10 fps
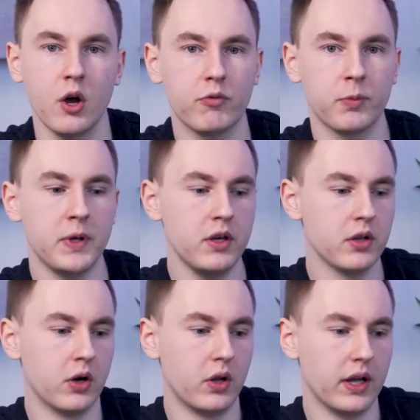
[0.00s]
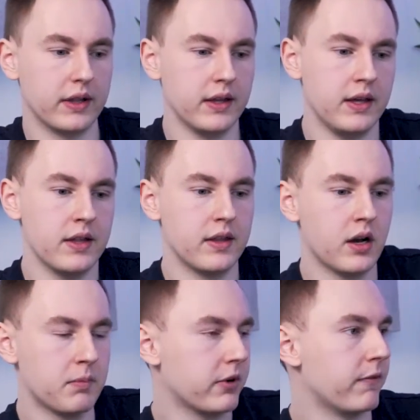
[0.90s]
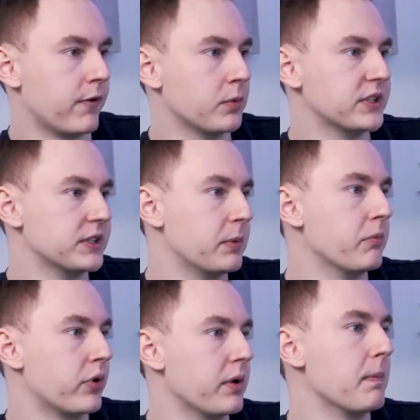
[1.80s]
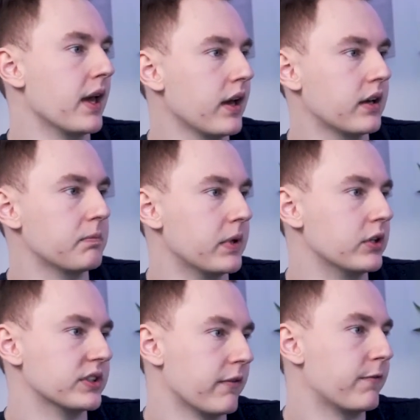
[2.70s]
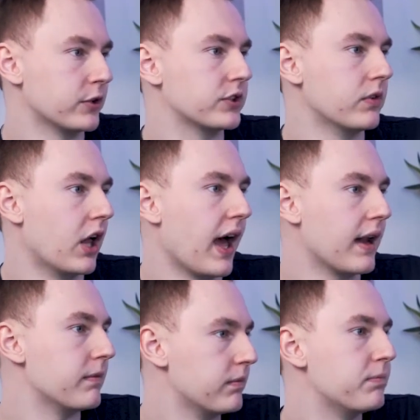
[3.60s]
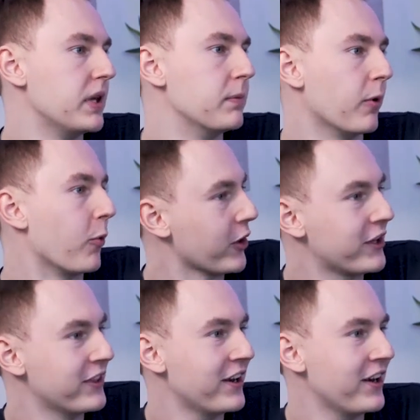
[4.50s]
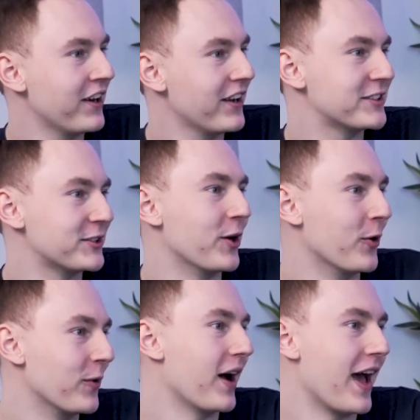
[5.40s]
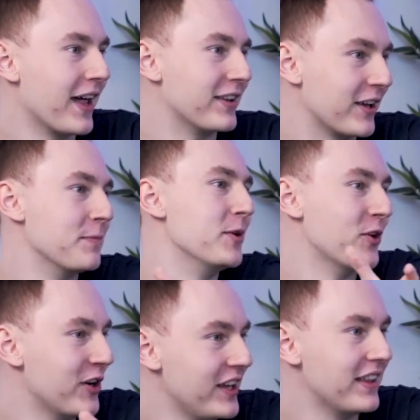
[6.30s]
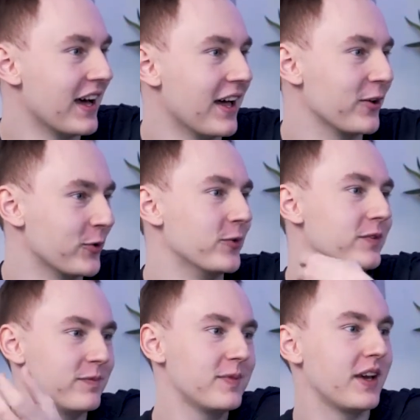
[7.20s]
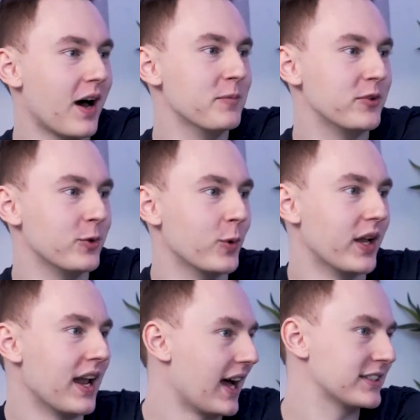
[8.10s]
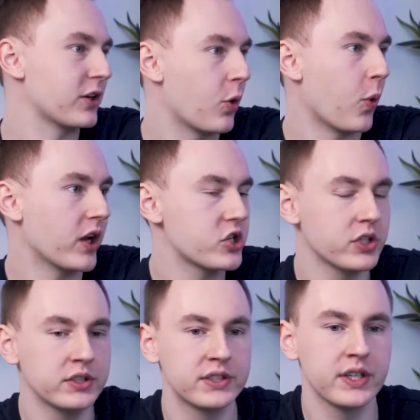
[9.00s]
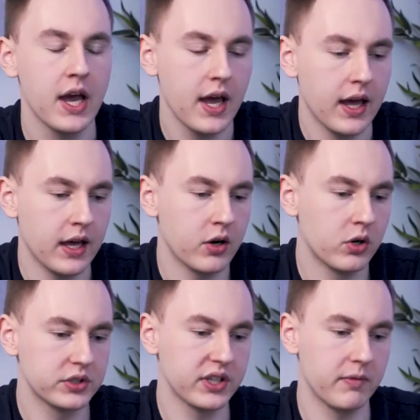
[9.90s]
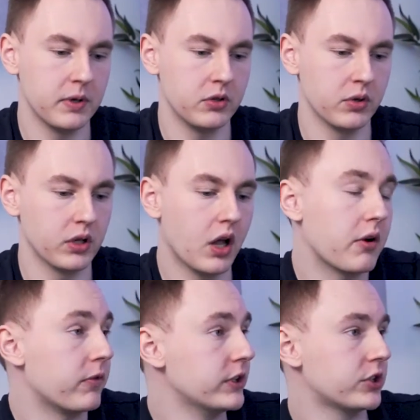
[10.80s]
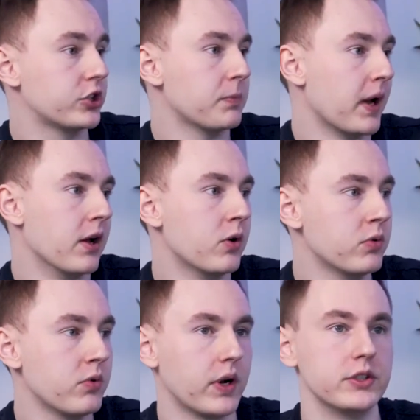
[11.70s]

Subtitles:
For me, like the number of firms has been pretty big because I first of all had people working there. So I had the community that I could come to and ask questions. And also I've been doing a lot of research on my own, right?